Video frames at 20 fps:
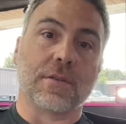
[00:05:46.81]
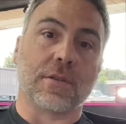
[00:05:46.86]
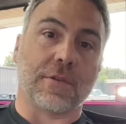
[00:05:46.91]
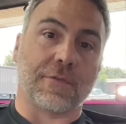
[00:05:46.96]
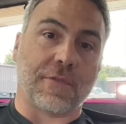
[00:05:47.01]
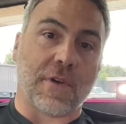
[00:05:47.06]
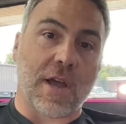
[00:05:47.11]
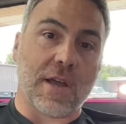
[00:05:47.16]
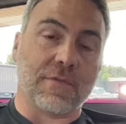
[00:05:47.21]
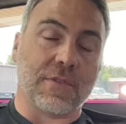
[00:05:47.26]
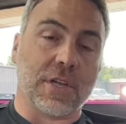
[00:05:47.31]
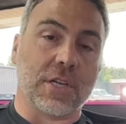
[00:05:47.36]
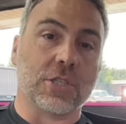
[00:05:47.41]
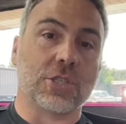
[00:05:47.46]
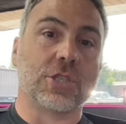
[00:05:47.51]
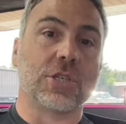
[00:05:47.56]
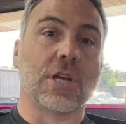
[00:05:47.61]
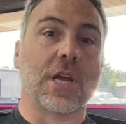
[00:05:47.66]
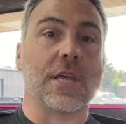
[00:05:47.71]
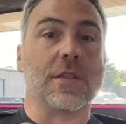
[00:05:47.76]
the
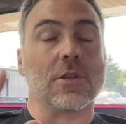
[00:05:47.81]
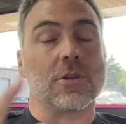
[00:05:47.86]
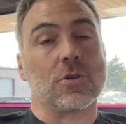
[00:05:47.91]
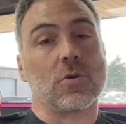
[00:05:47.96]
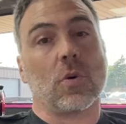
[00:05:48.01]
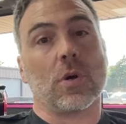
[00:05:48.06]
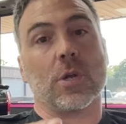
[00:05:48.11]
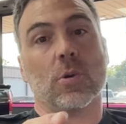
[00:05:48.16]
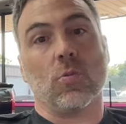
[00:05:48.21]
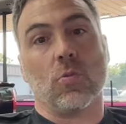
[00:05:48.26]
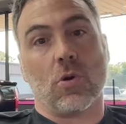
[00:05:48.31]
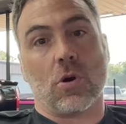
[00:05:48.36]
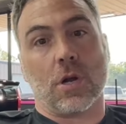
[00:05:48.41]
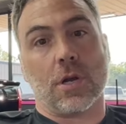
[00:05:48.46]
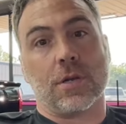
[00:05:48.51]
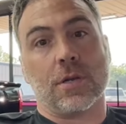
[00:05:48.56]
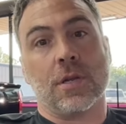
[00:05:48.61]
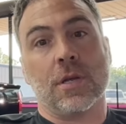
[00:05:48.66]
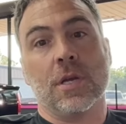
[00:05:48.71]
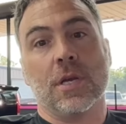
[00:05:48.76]
5-inch, and the
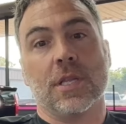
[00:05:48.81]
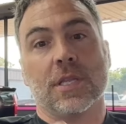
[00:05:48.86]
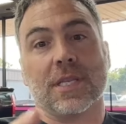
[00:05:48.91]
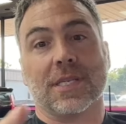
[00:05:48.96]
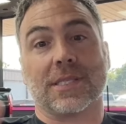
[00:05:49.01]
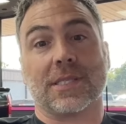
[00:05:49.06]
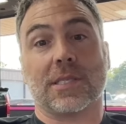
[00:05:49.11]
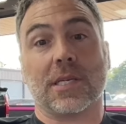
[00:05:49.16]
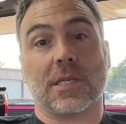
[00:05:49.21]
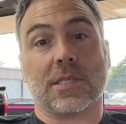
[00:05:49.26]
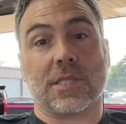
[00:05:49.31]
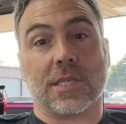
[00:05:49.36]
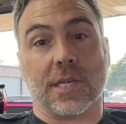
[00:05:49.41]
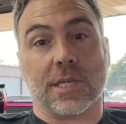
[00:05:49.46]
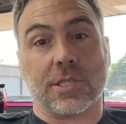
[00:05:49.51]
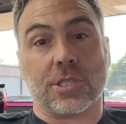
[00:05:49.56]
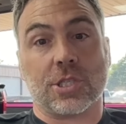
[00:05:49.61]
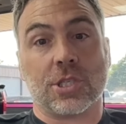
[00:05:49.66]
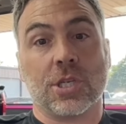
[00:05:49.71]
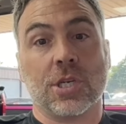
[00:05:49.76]
21, the
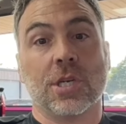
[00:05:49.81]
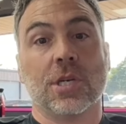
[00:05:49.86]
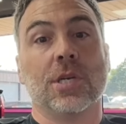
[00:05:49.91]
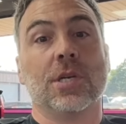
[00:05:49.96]
6-inch,